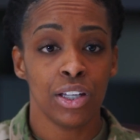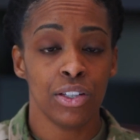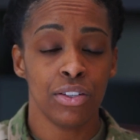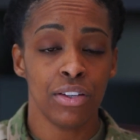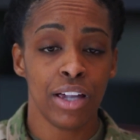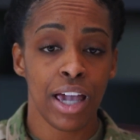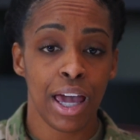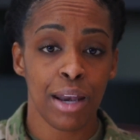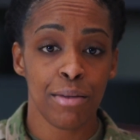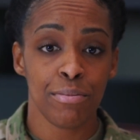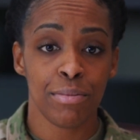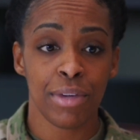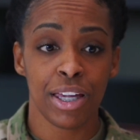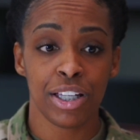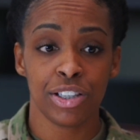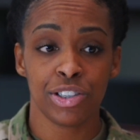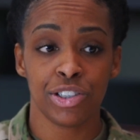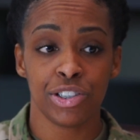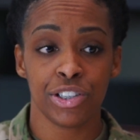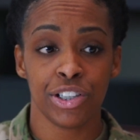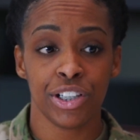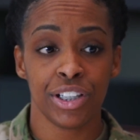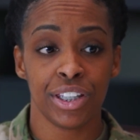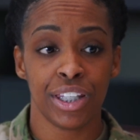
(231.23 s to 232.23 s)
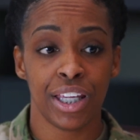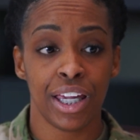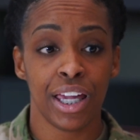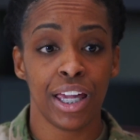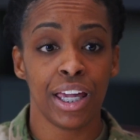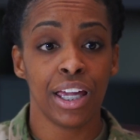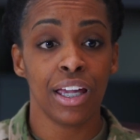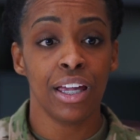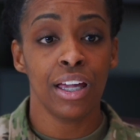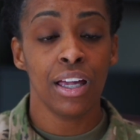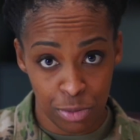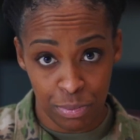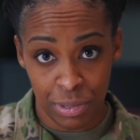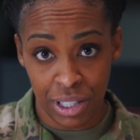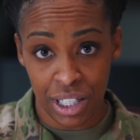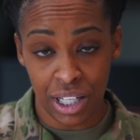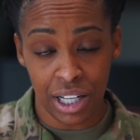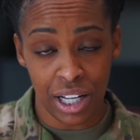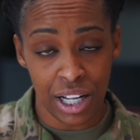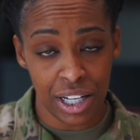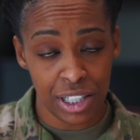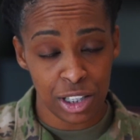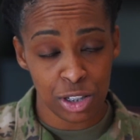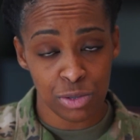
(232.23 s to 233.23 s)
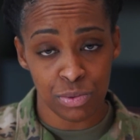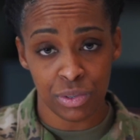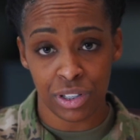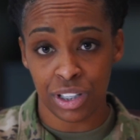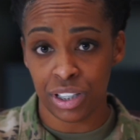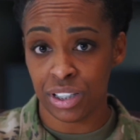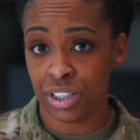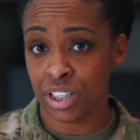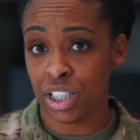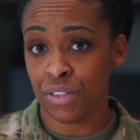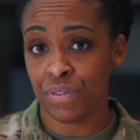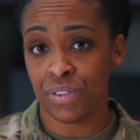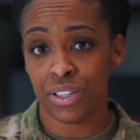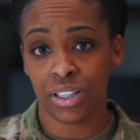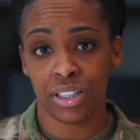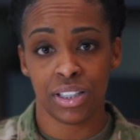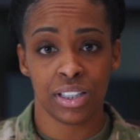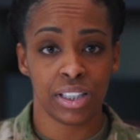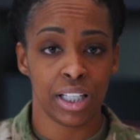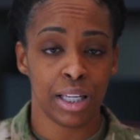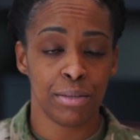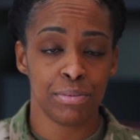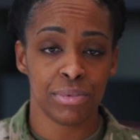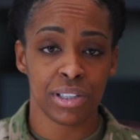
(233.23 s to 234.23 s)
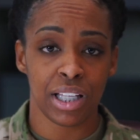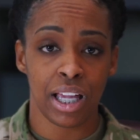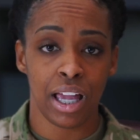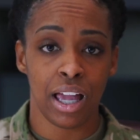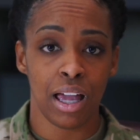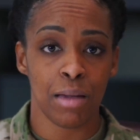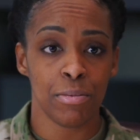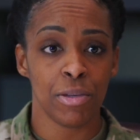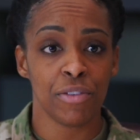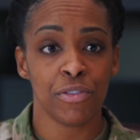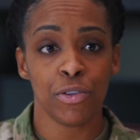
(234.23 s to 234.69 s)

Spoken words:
You got to make sure that you're being honest with yourself at the same time.